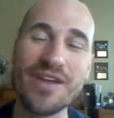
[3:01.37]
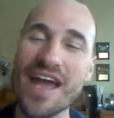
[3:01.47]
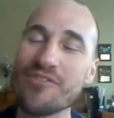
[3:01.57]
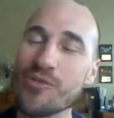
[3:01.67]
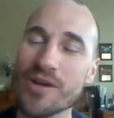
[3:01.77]
we
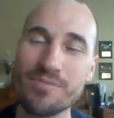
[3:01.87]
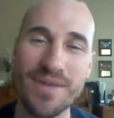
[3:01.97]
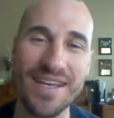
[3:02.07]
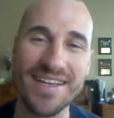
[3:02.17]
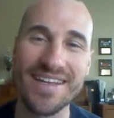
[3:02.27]
ever want to
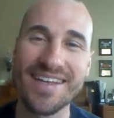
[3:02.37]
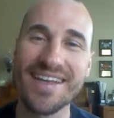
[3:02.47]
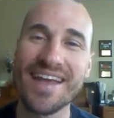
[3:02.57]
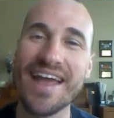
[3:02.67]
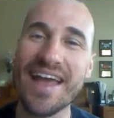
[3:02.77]
be,
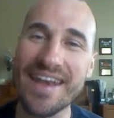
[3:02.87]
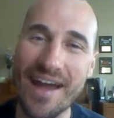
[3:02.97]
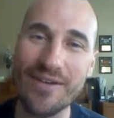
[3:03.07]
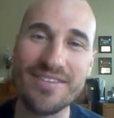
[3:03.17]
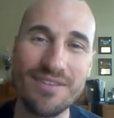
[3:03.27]
and
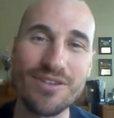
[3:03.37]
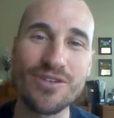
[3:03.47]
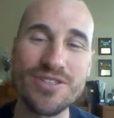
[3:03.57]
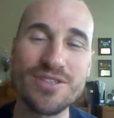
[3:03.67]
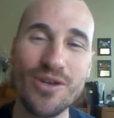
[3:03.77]
now it's given
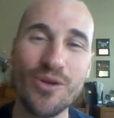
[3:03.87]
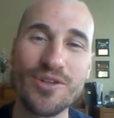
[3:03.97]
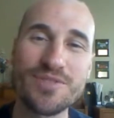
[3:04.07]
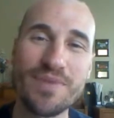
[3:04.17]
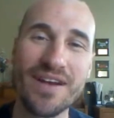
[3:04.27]
to us through the Holy
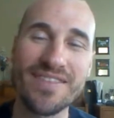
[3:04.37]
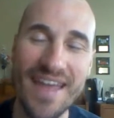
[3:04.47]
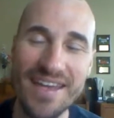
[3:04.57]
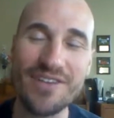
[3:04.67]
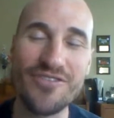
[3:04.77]
Spirit.
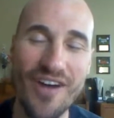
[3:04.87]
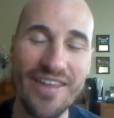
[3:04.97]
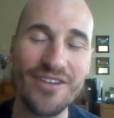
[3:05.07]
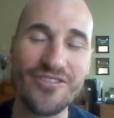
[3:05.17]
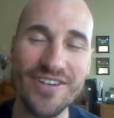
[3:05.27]
Thank you,
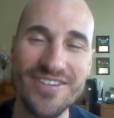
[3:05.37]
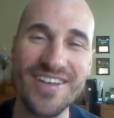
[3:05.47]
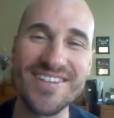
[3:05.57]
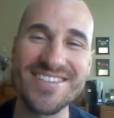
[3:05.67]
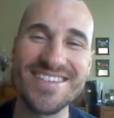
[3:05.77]
Father, for your
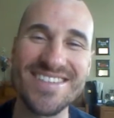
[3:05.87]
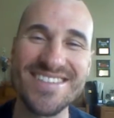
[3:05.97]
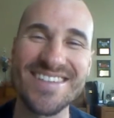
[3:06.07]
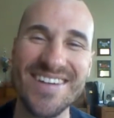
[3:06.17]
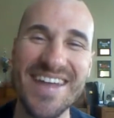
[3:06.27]
Son,
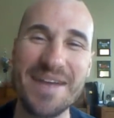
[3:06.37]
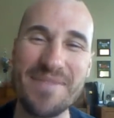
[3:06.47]
Jesus, in your name.